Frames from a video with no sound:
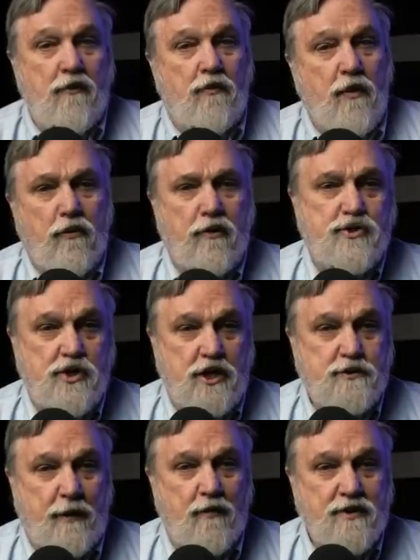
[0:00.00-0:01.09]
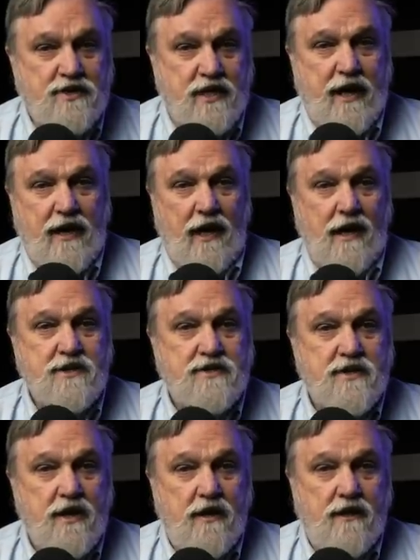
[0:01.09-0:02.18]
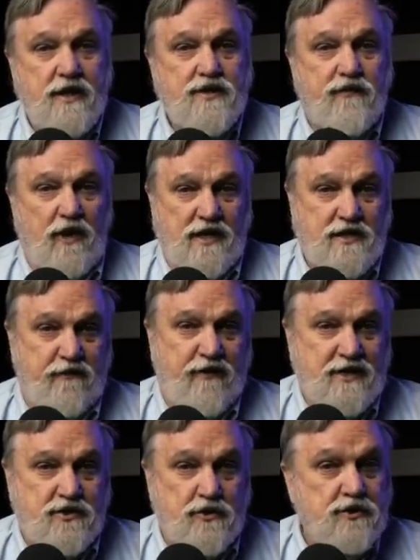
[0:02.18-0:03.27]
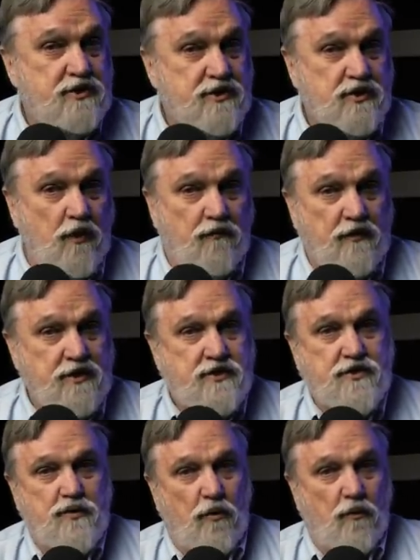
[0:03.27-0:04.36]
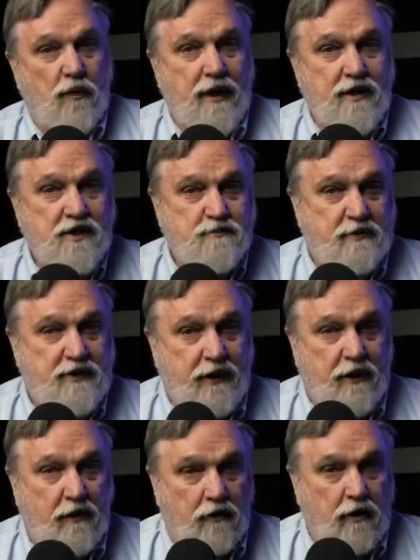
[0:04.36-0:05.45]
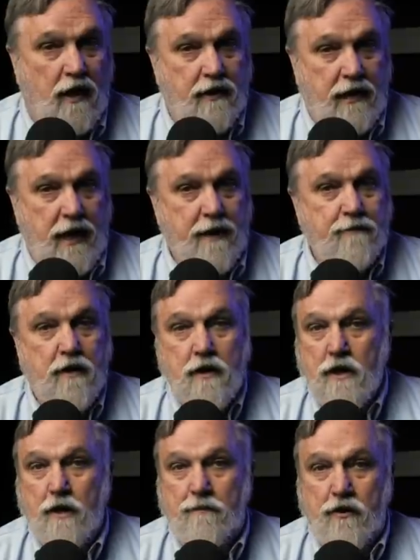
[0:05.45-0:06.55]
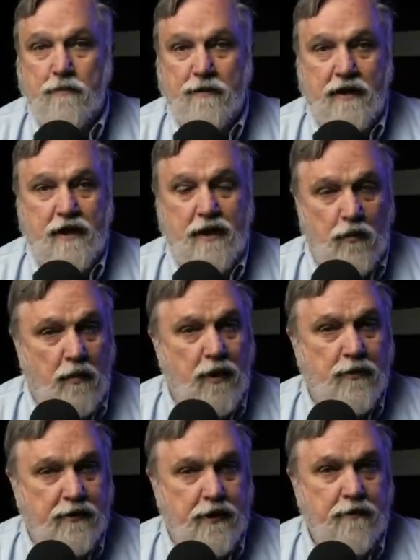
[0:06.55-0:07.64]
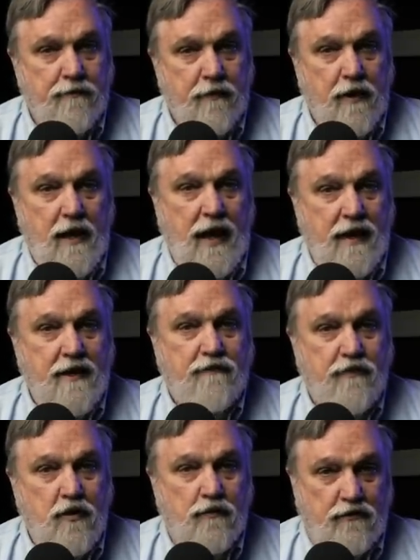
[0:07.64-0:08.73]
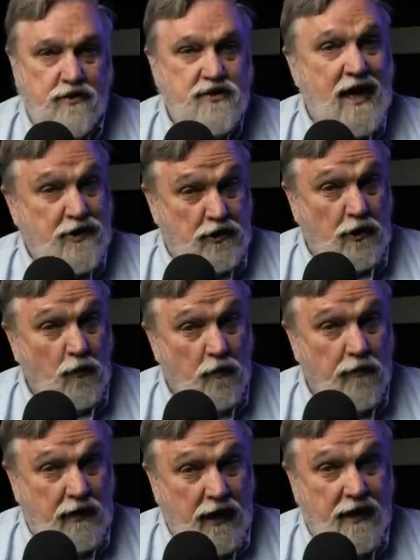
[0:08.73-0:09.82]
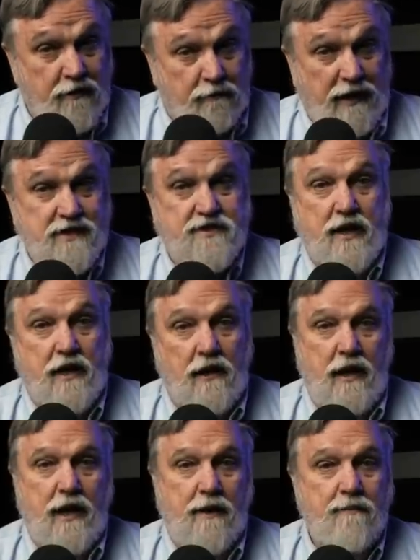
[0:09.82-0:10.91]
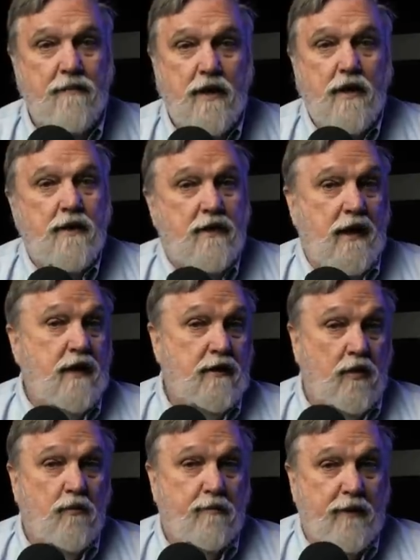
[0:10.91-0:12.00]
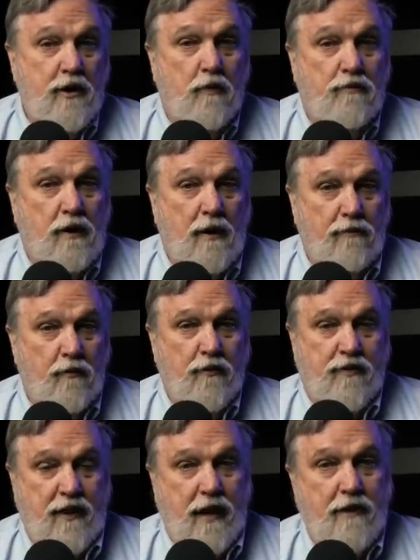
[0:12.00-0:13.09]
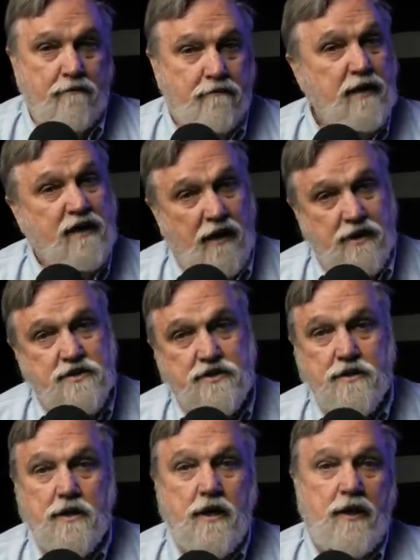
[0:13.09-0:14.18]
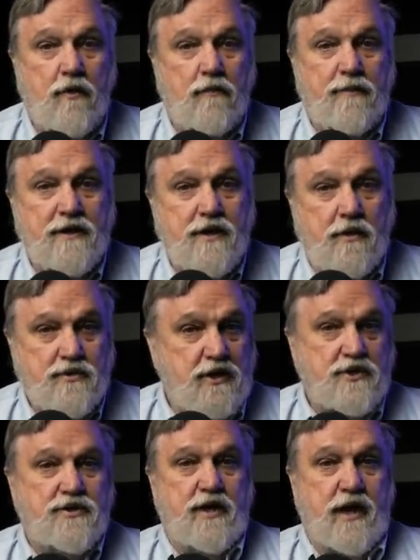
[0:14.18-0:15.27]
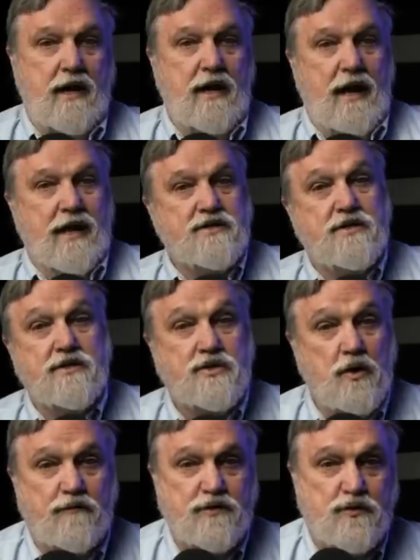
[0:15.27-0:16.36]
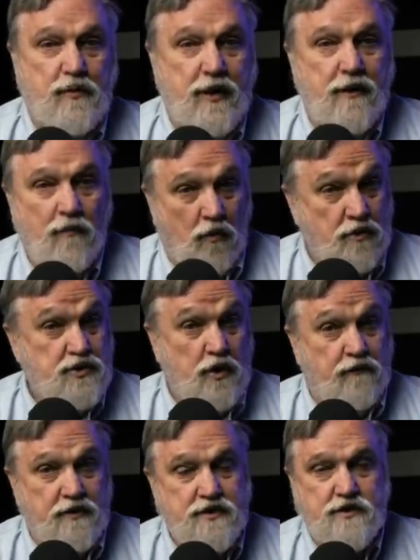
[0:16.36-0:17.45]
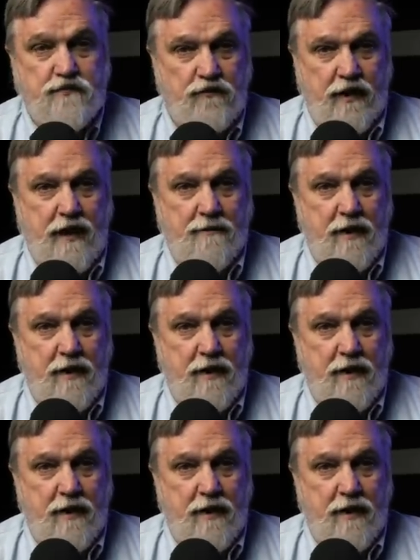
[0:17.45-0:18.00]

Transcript: If we were to judge by recent headlines, these philosophasters and sophists who are running this particular con game appear to be getting away with it. And if the universe actually were the kind of place they claim, then there would be no problem with that, because there would be no such thing as sophistry, or sophists for that